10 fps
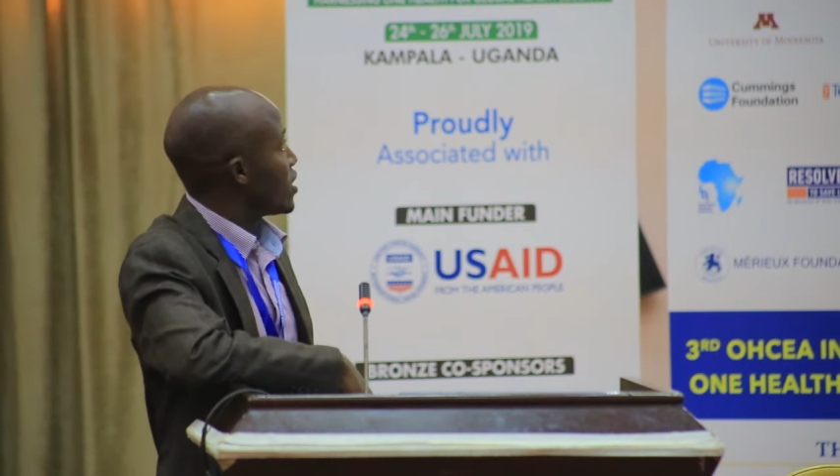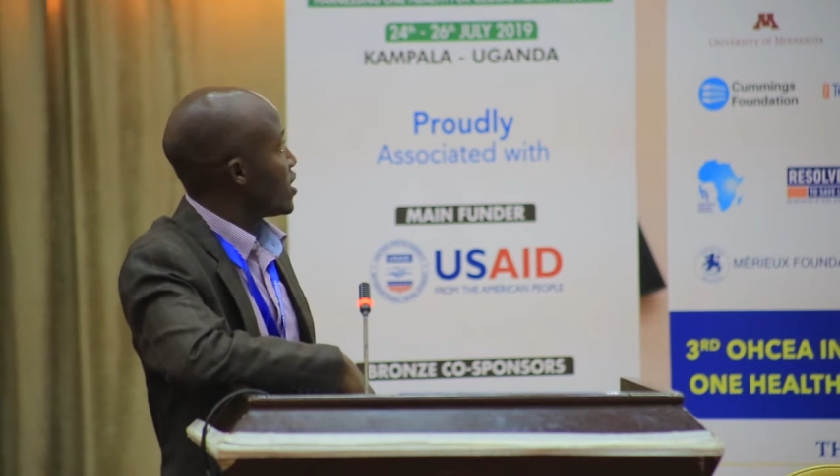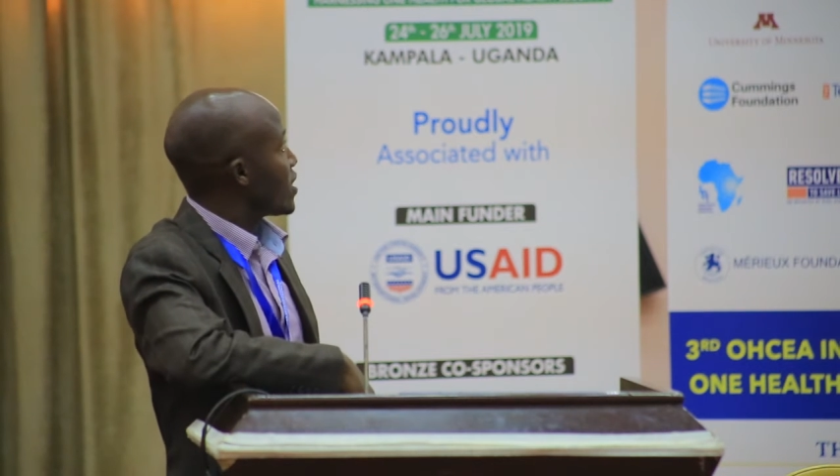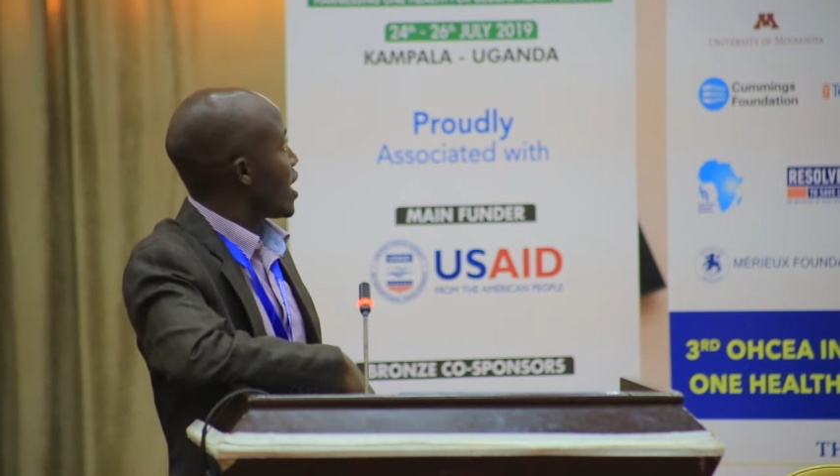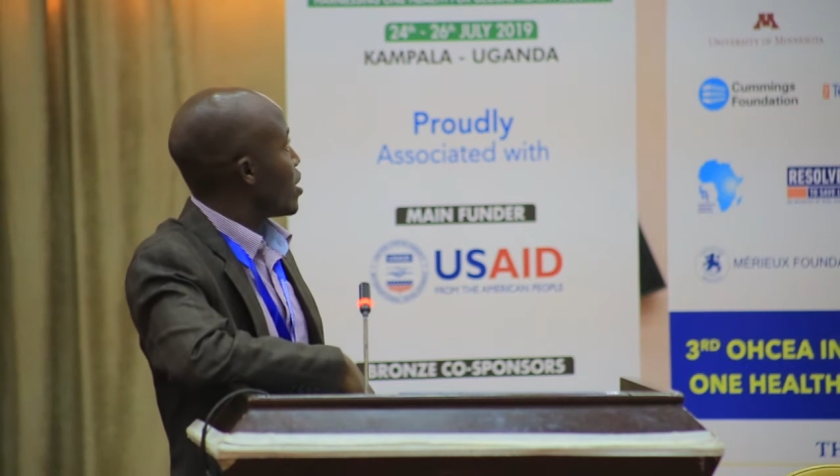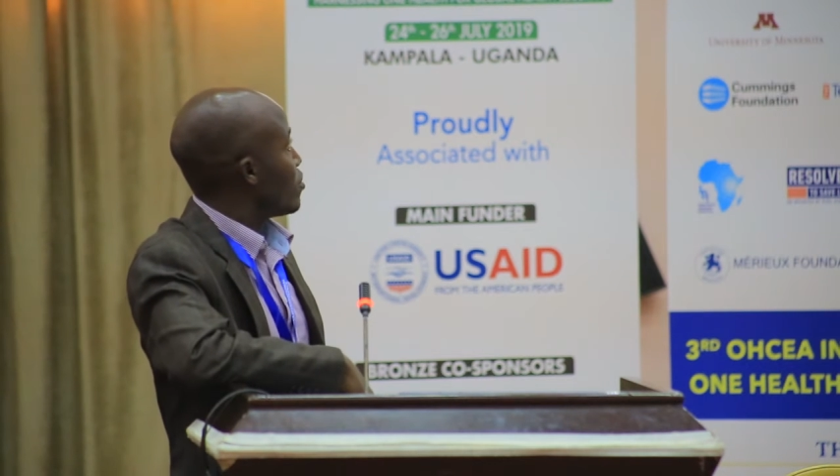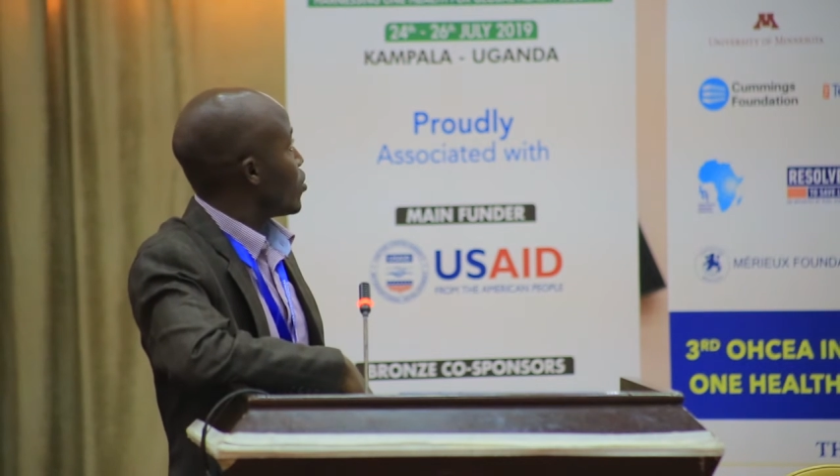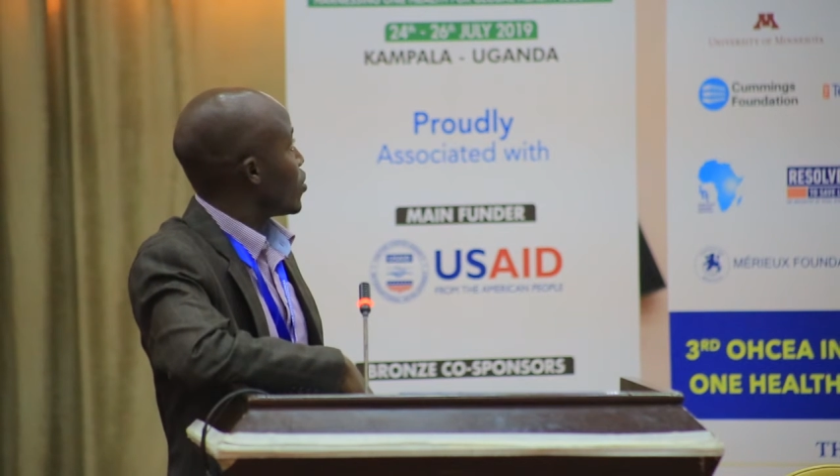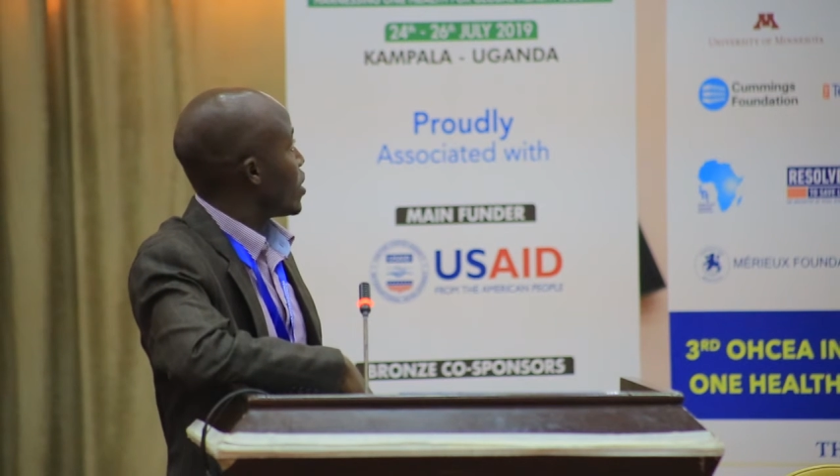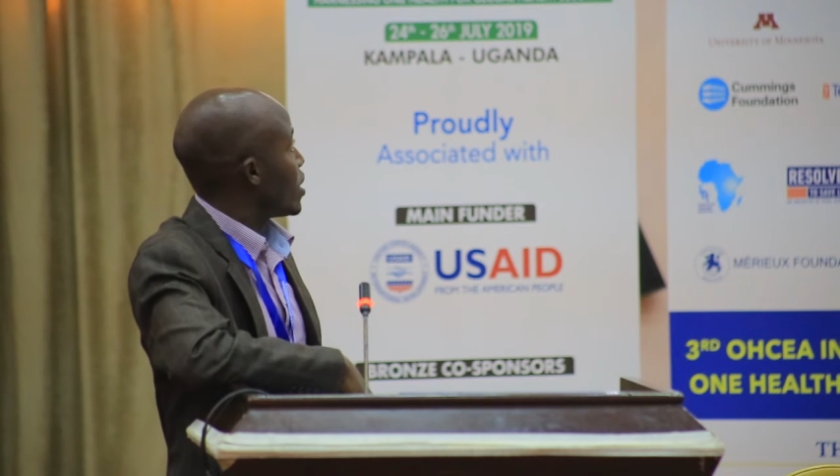this time
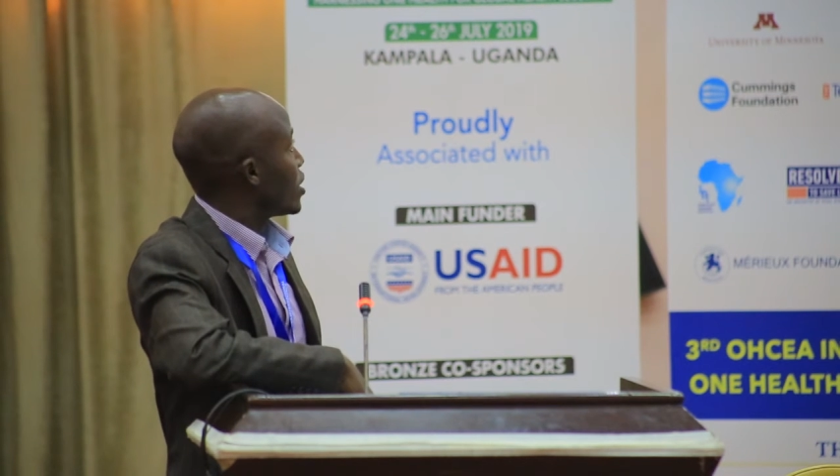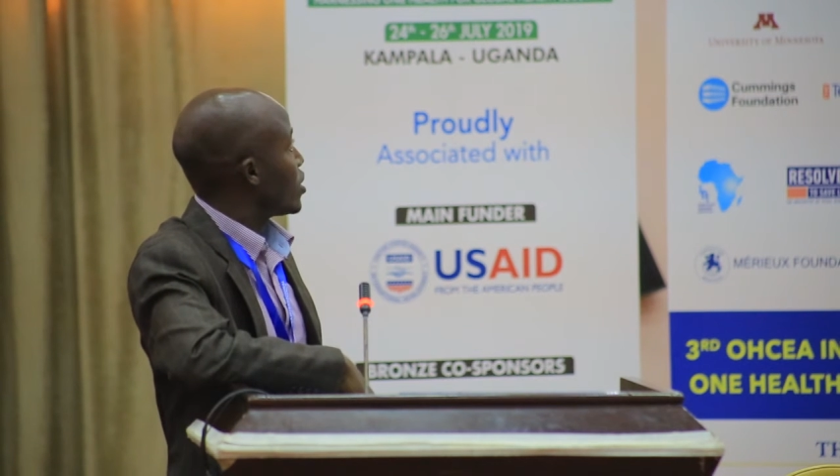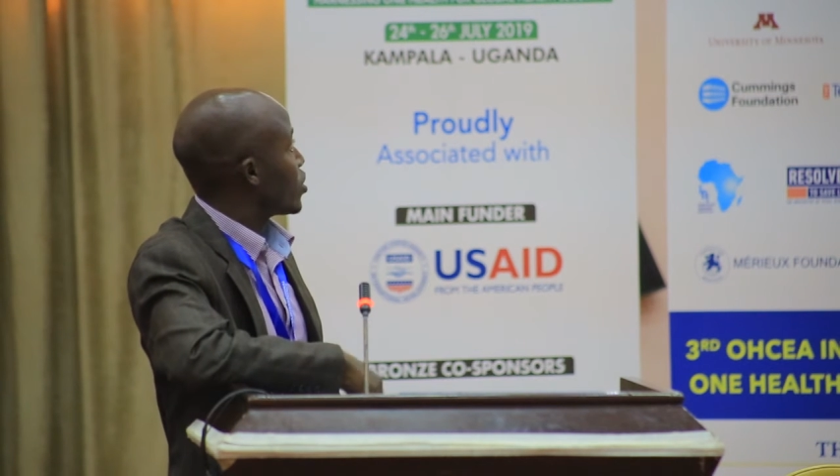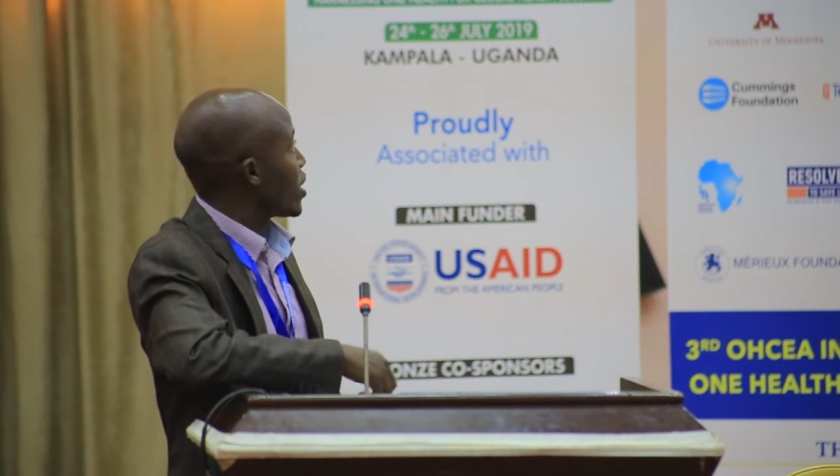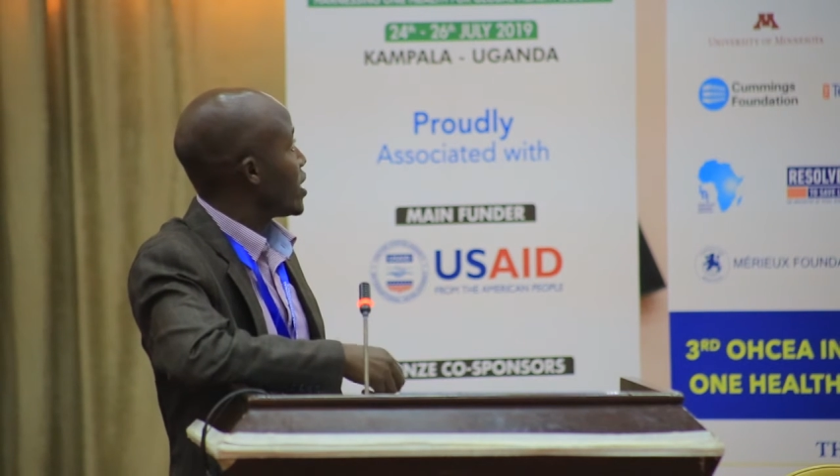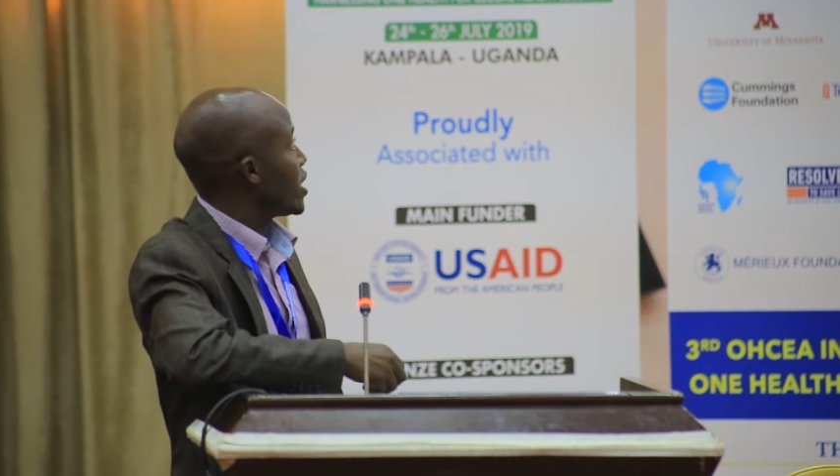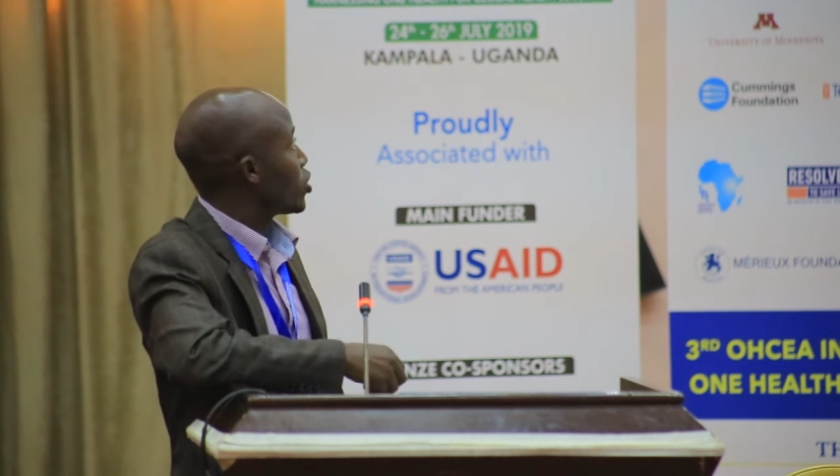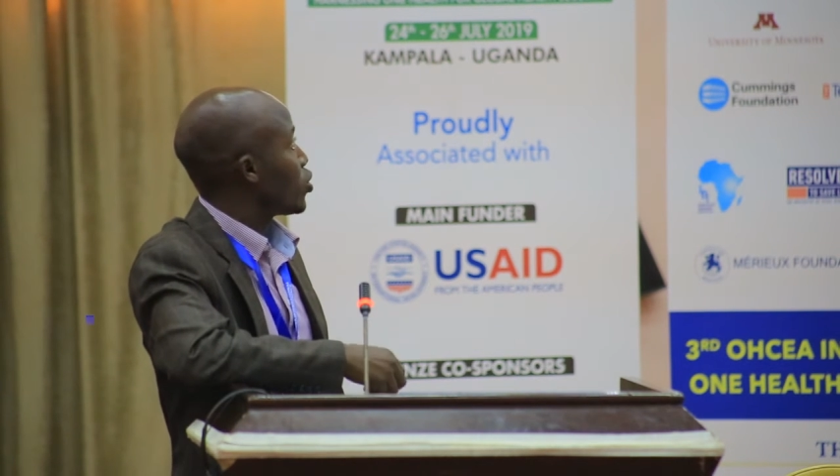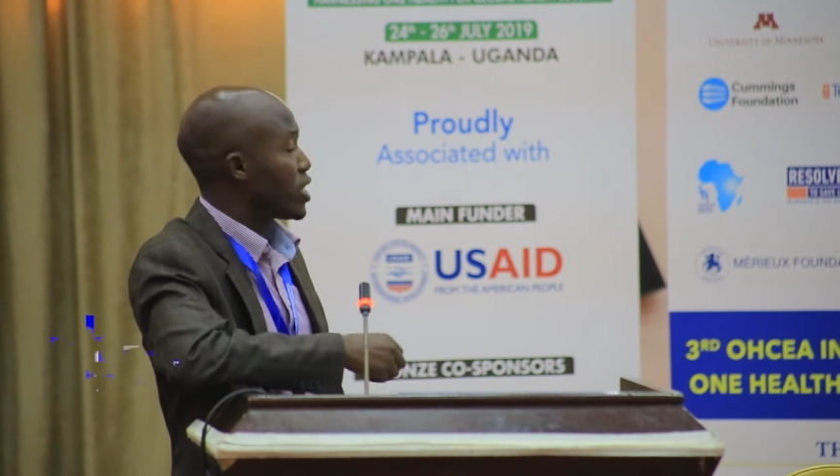trending to